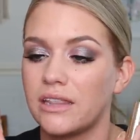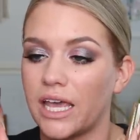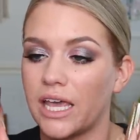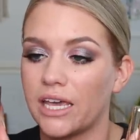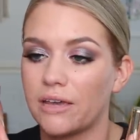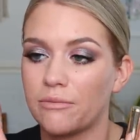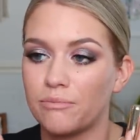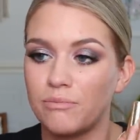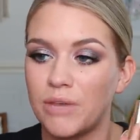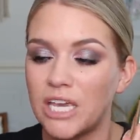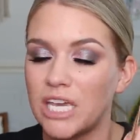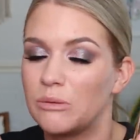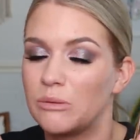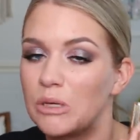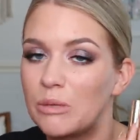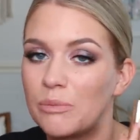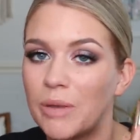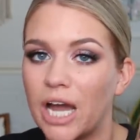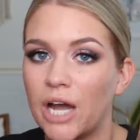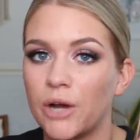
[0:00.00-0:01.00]
like
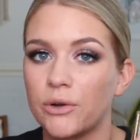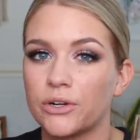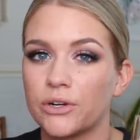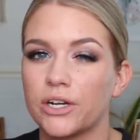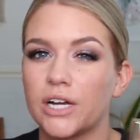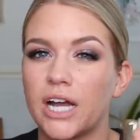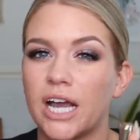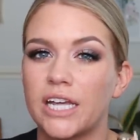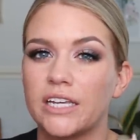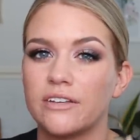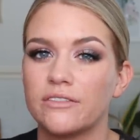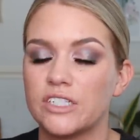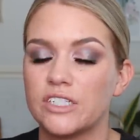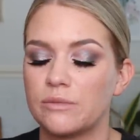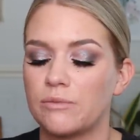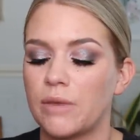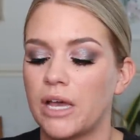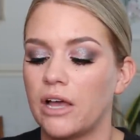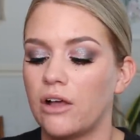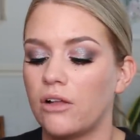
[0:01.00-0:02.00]
baby powder kind of
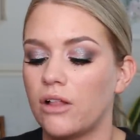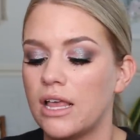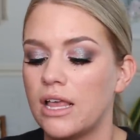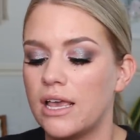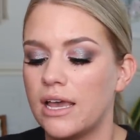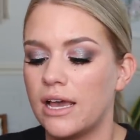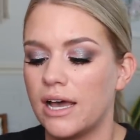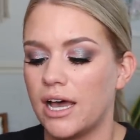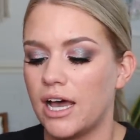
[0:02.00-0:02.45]
smell.